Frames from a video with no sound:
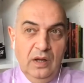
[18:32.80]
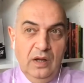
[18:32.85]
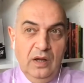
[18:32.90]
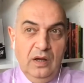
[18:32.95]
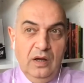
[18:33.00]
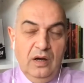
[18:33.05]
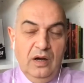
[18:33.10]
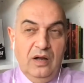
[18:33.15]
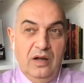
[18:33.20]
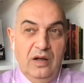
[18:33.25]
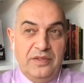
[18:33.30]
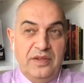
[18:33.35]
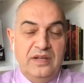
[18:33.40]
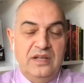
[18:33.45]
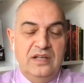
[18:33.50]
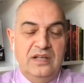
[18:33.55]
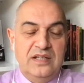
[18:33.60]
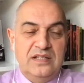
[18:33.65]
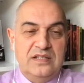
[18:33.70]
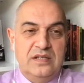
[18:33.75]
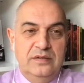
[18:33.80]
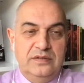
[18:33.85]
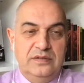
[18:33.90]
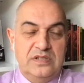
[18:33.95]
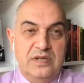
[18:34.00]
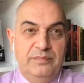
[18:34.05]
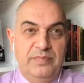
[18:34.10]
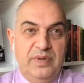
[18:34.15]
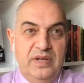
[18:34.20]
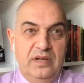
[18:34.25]
I think you need
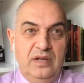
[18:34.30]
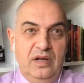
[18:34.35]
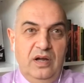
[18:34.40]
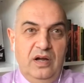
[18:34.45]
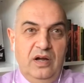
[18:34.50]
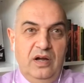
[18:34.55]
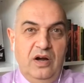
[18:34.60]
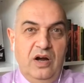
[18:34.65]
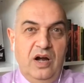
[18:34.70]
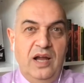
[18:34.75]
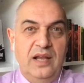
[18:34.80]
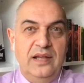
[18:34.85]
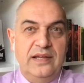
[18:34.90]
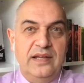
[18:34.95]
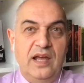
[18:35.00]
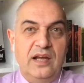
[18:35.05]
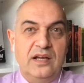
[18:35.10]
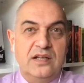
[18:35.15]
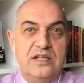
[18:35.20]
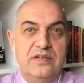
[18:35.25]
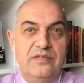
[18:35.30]
to be highly active,